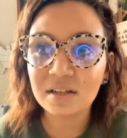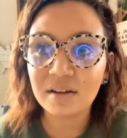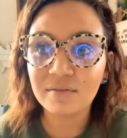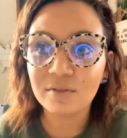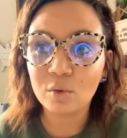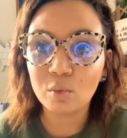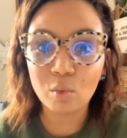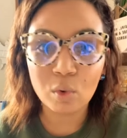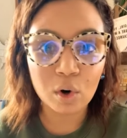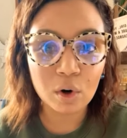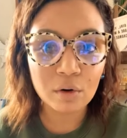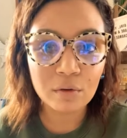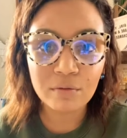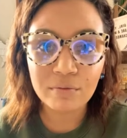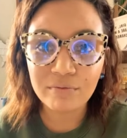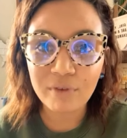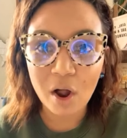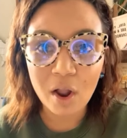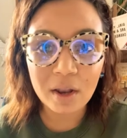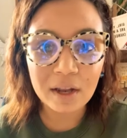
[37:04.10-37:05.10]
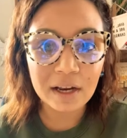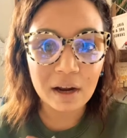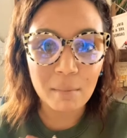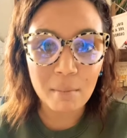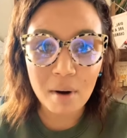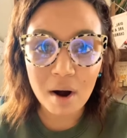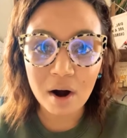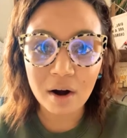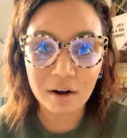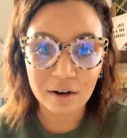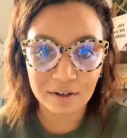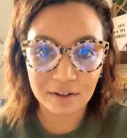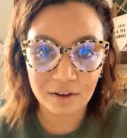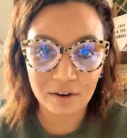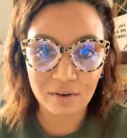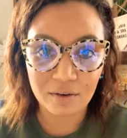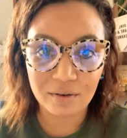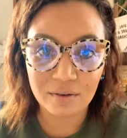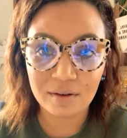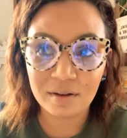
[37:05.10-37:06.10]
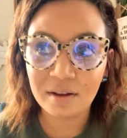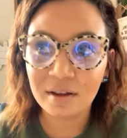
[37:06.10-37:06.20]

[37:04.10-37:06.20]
of the world falling apart, y'all.